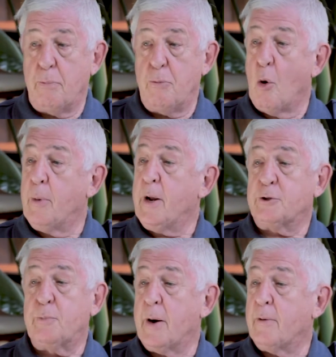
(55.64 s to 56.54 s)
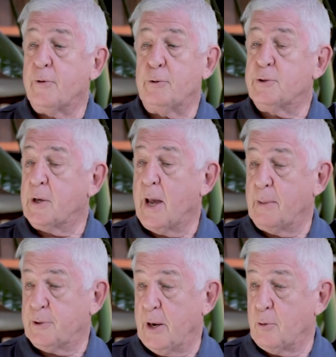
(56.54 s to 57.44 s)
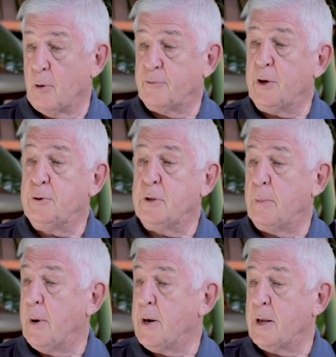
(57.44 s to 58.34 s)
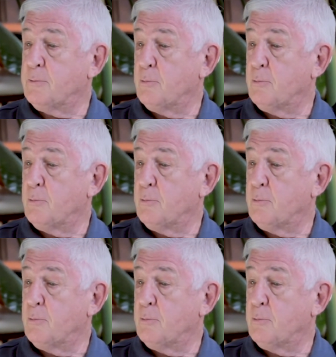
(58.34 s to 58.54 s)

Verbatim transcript: Nobody else might ever use the campsite, or if they do, they might not